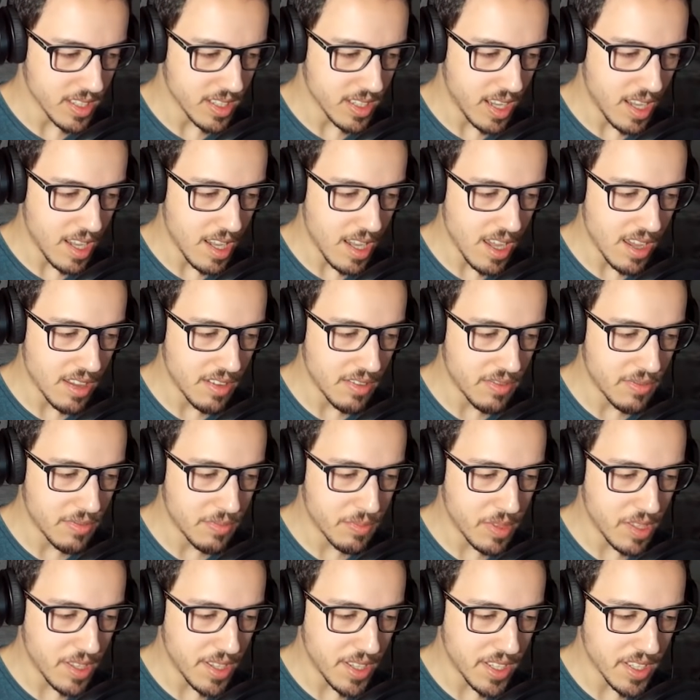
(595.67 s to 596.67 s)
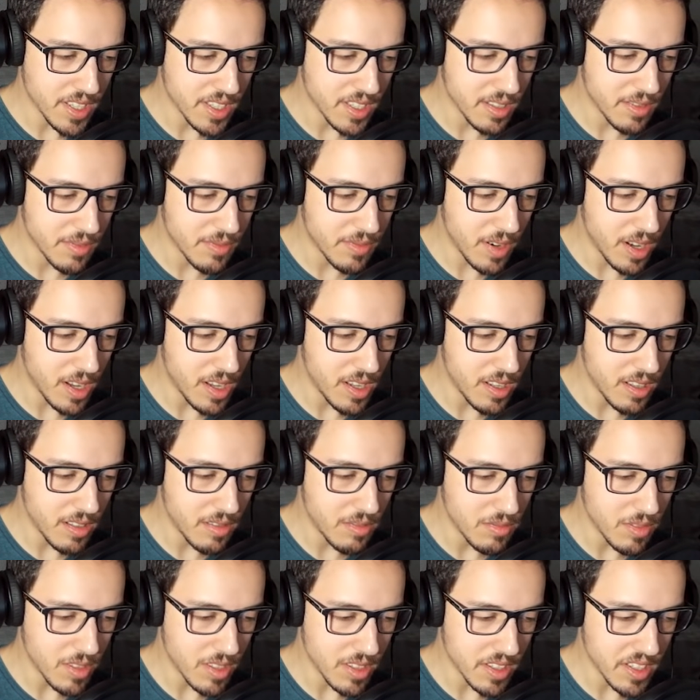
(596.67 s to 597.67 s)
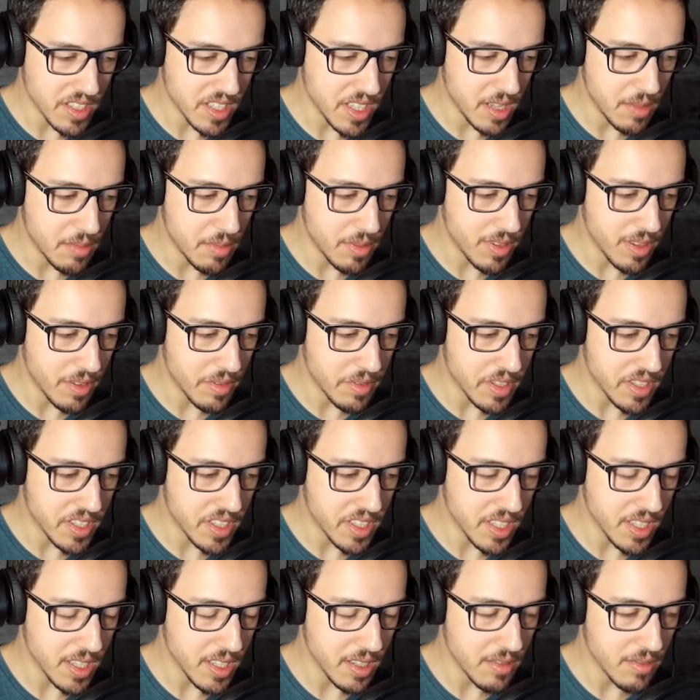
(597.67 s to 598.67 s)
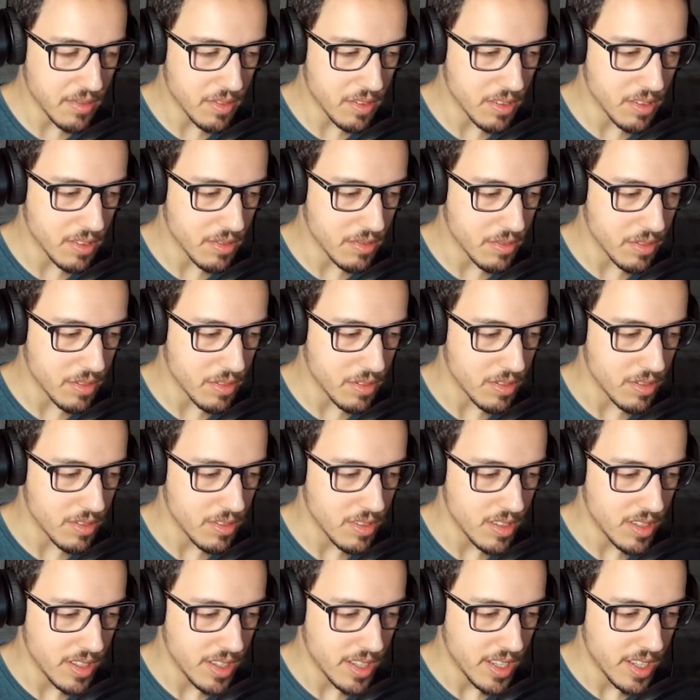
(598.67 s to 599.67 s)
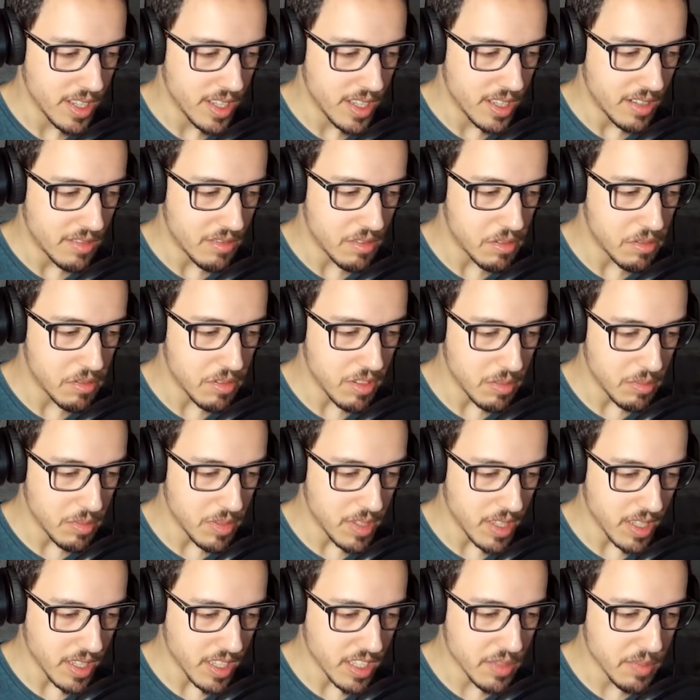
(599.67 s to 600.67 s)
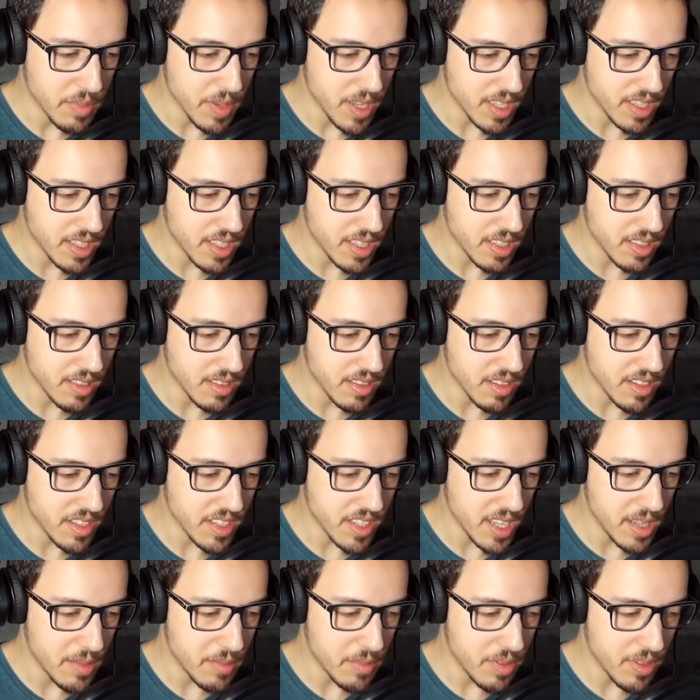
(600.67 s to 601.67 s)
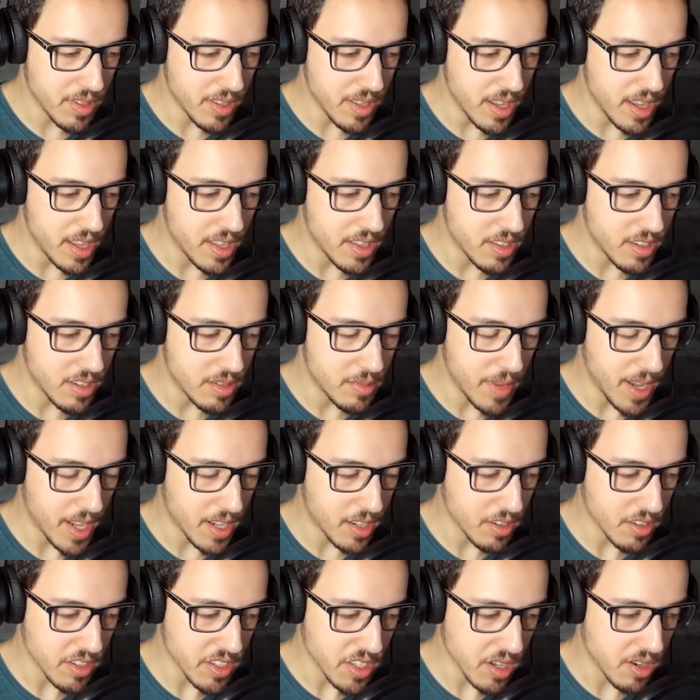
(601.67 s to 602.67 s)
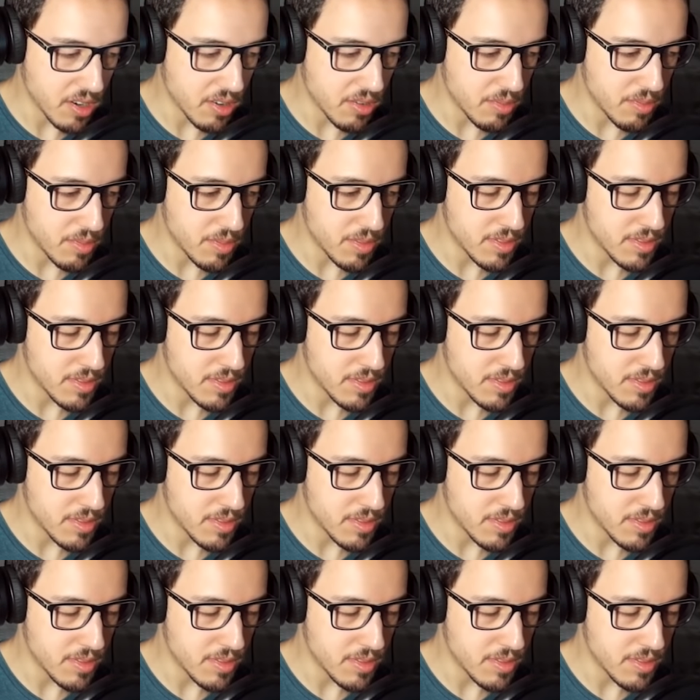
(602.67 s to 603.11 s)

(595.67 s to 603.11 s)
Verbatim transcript: I have placed the vial with a sample of the sea in front of you. We will be inspecting the sample under a microscope.